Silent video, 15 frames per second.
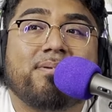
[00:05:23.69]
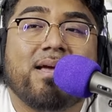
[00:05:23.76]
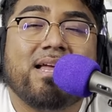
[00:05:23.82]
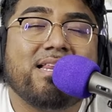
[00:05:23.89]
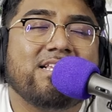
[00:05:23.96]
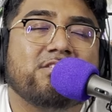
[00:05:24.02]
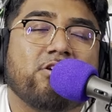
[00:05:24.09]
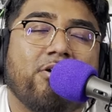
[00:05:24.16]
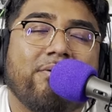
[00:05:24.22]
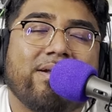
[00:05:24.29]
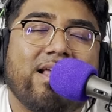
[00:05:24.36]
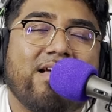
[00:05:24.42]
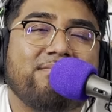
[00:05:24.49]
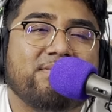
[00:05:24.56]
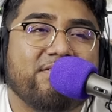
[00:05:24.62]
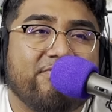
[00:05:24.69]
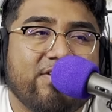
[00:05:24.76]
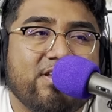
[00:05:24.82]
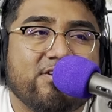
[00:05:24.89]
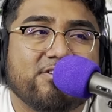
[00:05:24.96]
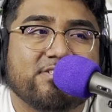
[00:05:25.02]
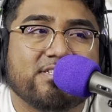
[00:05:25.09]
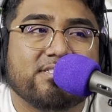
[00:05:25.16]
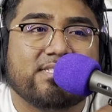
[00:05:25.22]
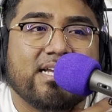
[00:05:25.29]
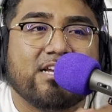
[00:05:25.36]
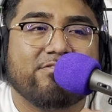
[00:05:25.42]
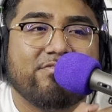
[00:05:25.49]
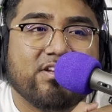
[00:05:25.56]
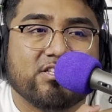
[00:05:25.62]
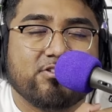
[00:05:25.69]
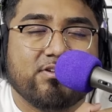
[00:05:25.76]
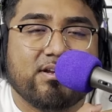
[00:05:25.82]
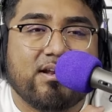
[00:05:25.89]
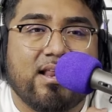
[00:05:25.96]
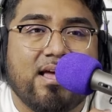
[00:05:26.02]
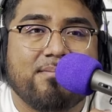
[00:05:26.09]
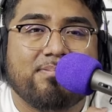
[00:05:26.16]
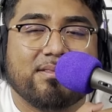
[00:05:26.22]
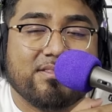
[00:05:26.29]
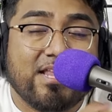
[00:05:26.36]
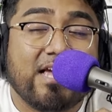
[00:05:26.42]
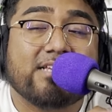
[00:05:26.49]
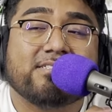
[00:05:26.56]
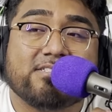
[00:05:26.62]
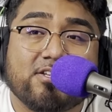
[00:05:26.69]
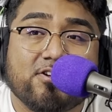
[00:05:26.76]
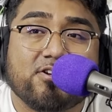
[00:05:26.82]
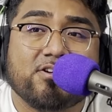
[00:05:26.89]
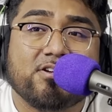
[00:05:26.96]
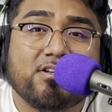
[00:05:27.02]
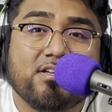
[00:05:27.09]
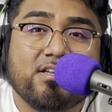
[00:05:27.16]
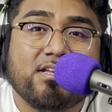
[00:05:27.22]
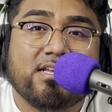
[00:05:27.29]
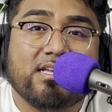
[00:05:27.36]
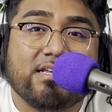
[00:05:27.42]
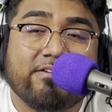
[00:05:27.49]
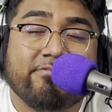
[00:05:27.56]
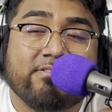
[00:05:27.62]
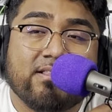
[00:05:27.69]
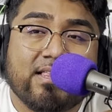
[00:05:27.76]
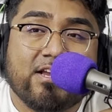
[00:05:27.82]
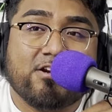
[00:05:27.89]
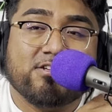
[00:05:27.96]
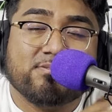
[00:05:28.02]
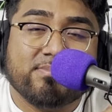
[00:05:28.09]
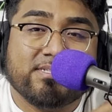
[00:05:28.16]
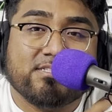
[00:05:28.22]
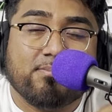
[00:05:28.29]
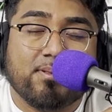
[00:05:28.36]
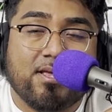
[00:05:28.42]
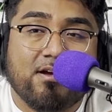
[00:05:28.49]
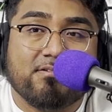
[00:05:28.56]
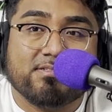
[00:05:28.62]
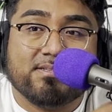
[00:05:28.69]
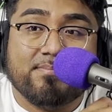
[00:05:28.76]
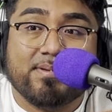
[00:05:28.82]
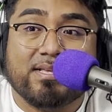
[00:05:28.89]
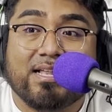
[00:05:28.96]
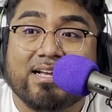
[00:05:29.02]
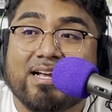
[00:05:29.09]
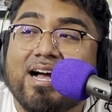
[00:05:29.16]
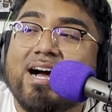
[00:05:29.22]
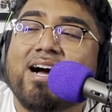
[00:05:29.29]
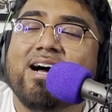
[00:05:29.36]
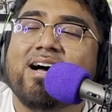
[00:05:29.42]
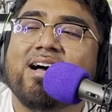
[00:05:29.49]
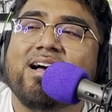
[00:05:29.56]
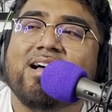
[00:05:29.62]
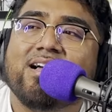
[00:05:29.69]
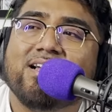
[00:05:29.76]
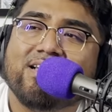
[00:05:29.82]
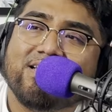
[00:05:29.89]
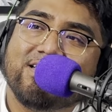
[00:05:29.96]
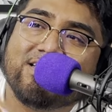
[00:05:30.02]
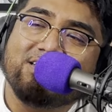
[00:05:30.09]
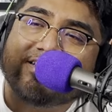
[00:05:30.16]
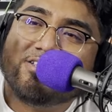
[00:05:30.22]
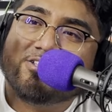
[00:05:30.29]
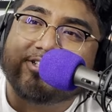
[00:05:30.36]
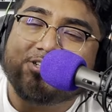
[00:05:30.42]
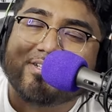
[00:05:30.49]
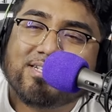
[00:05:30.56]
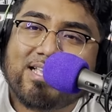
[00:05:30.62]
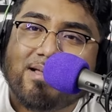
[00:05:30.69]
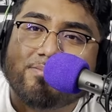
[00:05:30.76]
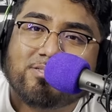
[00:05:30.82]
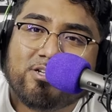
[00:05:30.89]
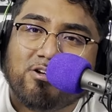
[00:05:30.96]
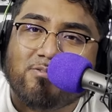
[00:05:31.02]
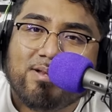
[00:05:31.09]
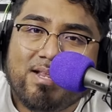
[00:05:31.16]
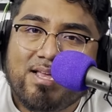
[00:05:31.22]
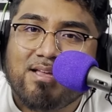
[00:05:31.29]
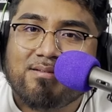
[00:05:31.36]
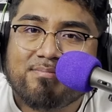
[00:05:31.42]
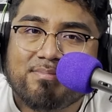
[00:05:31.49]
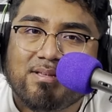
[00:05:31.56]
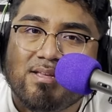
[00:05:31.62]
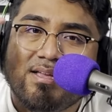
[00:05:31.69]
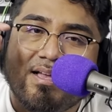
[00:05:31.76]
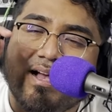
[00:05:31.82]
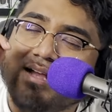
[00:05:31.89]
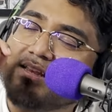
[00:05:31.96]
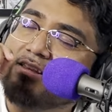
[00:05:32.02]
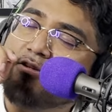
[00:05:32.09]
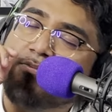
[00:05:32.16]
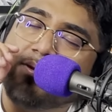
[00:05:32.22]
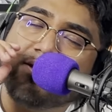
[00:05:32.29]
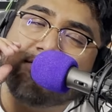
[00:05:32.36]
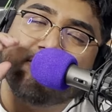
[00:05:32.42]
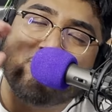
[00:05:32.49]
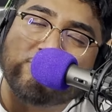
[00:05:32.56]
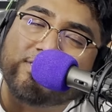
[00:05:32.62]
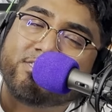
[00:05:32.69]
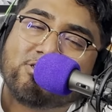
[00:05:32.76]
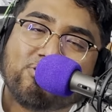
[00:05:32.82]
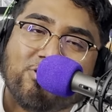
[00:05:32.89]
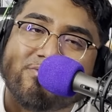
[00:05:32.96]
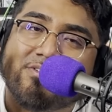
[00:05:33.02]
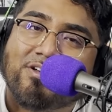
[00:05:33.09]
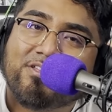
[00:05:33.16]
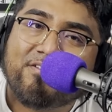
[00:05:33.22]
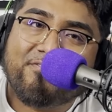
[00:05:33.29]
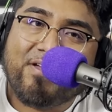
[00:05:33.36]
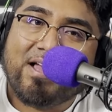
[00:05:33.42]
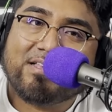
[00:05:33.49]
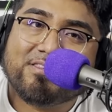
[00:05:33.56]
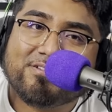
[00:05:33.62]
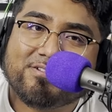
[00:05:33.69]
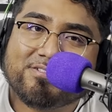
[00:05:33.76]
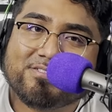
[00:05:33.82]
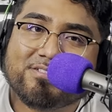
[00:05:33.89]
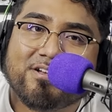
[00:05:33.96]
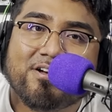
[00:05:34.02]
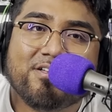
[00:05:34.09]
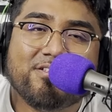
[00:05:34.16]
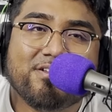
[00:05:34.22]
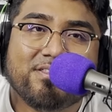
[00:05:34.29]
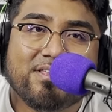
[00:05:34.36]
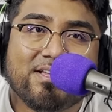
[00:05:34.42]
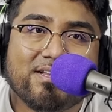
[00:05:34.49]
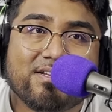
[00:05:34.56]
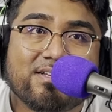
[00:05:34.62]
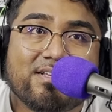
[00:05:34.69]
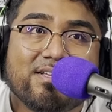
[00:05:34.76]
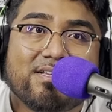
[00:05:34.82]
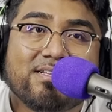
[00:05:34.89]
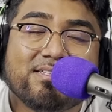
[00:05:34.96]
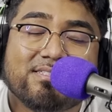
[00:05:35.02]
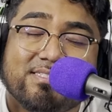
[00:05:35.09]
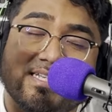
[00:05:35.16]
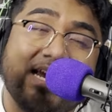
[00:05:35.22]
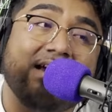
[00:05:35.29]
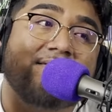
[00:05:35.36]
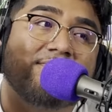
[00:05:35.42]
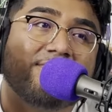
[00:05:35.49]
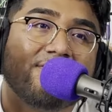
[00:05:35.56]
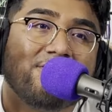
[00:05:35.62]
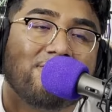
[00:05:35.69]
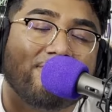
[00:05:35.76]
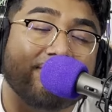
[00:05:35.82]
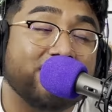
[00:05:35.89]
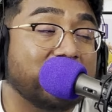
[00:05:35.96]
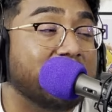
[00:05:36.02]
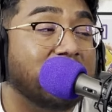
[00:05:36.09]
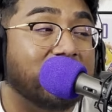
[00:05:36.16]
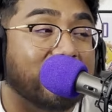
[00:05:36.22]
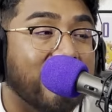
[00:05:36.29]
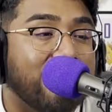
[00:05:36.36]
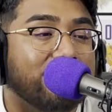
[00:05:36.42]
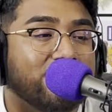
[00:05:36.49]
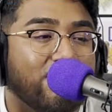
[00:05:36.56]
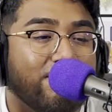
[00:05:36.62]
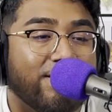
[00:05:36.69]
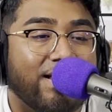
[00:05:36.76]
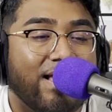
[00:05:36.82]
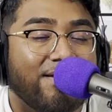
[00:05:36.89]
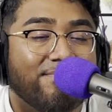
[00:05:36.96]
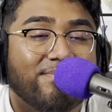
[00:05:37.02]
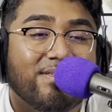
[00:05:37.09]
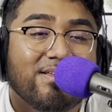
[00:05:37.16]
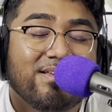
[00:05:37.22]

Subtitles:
Any Darvin Ham defenders could take a victory lap next year if the Lakers miss the playoffs and be like, haha, you should have kept Darvin Ham. I think there'll be a multitude of other factors other than, damn, we should have kept Darvin Ham.